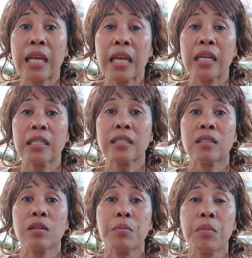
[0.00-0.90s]
He is
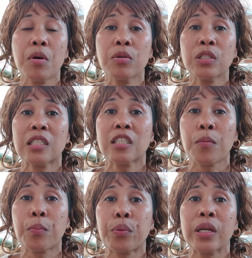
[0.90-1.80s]
the most
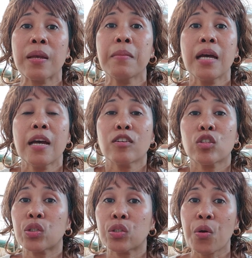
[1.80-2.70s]
supreme
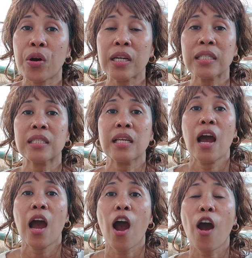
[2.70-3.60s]
source
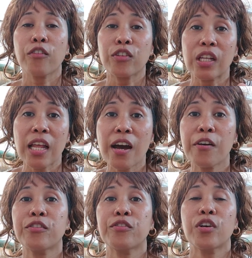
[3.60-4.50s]
of
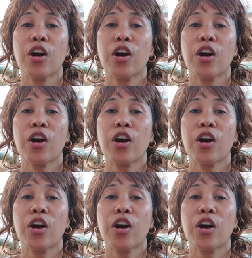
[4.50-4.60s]
love,